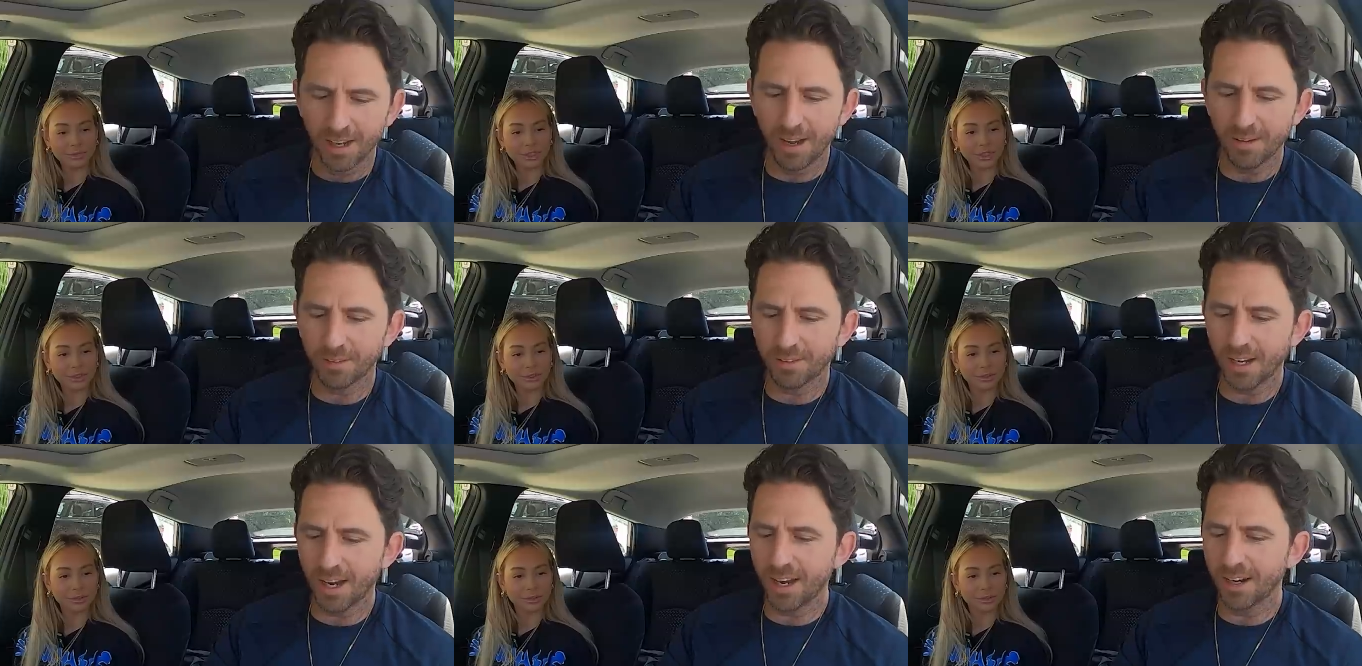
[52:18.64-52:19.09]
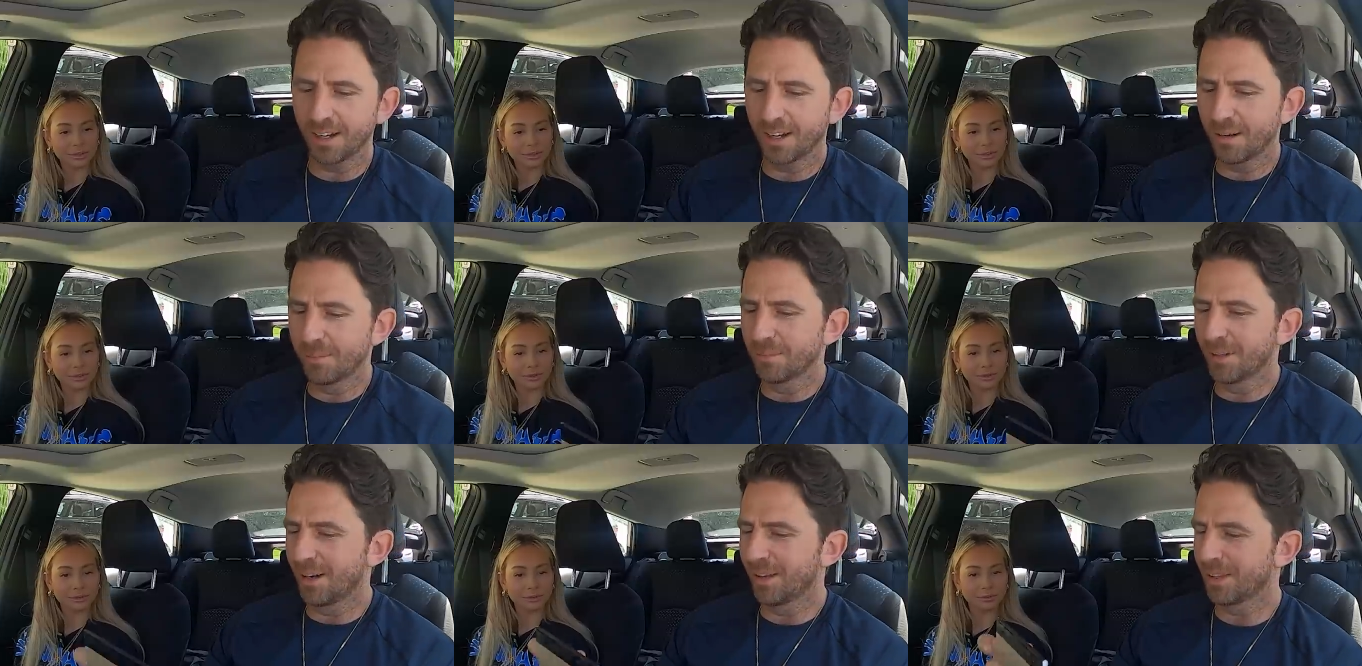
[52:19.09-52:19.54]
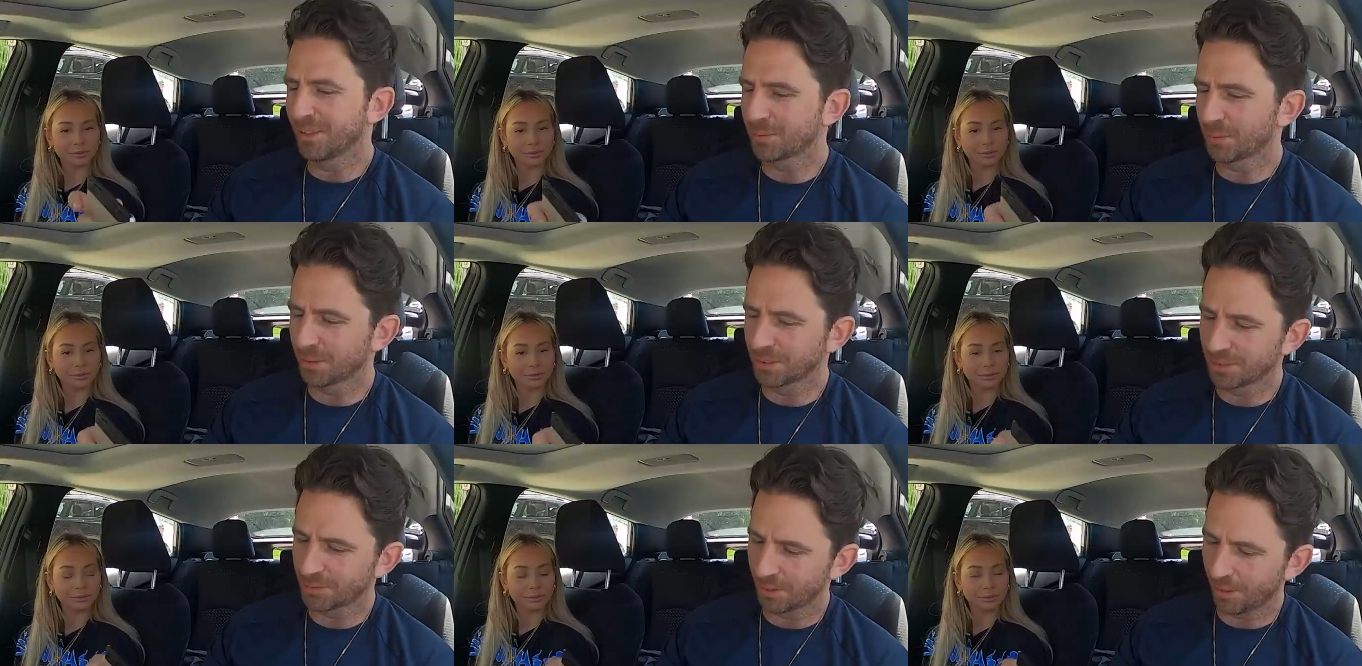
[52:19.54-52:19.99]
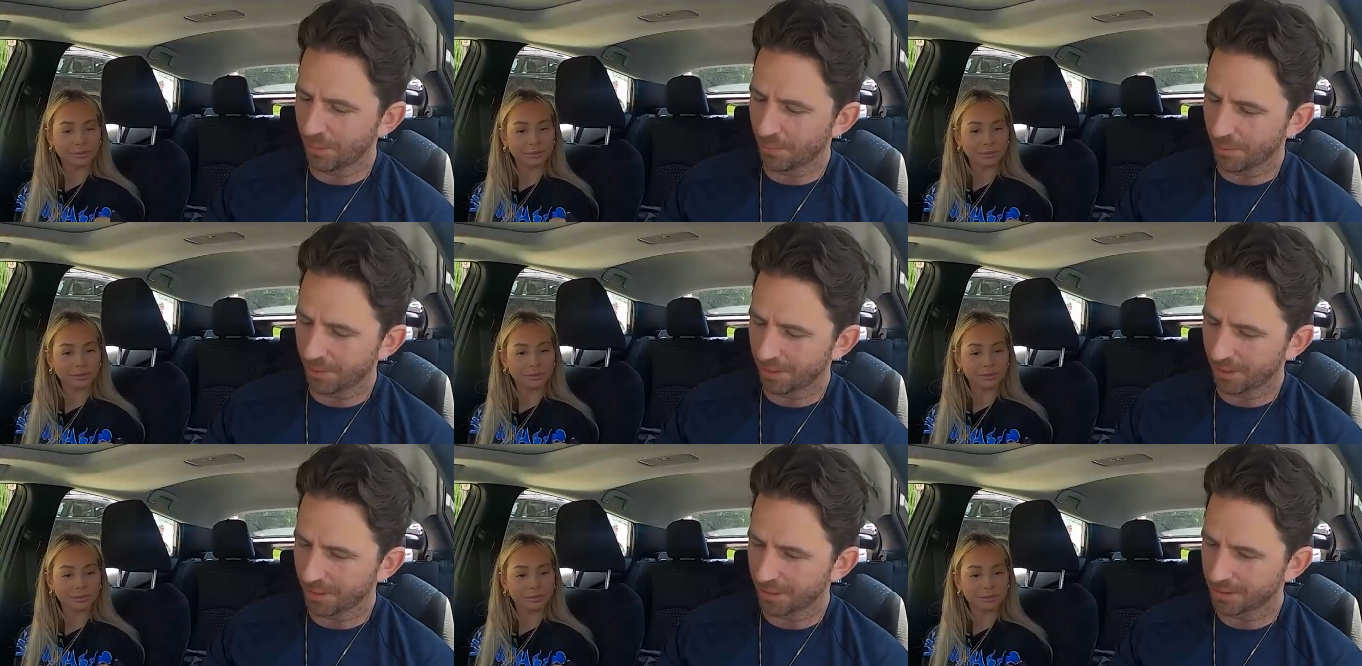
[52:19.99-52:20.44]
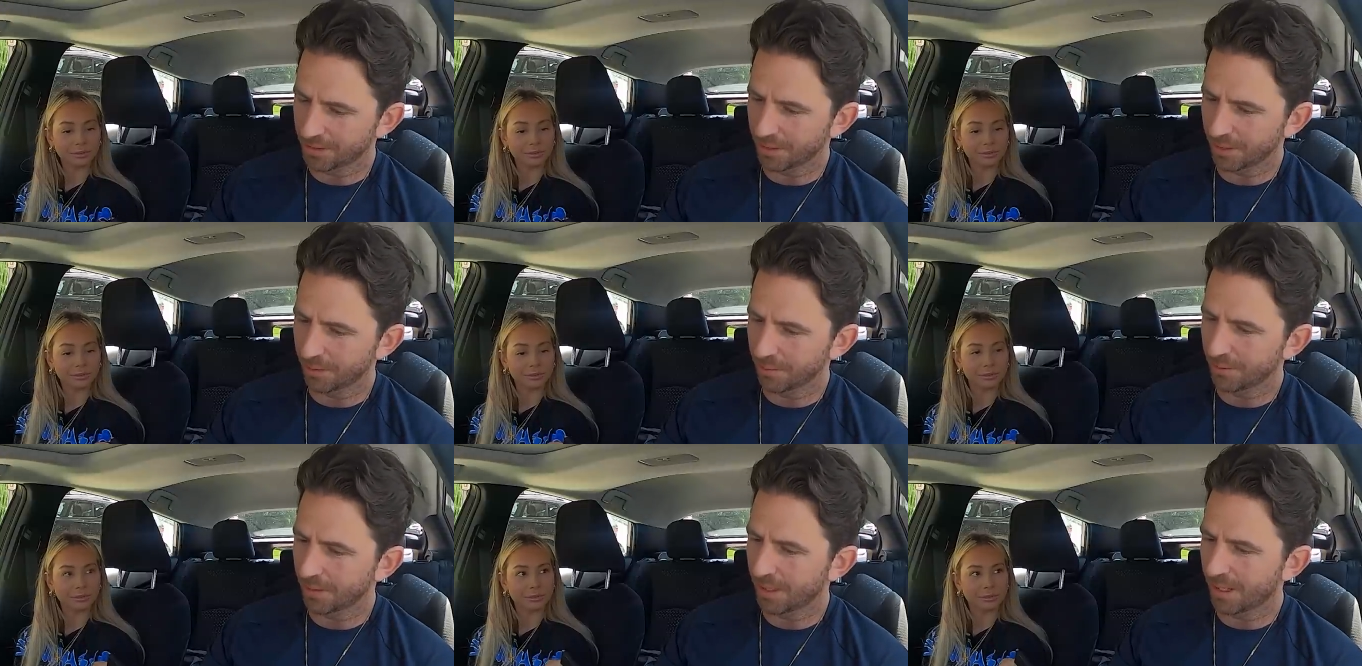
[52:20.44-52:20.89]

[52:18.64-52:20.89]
Speaker 1: I've got um. Oh, there's one story we didn't get to.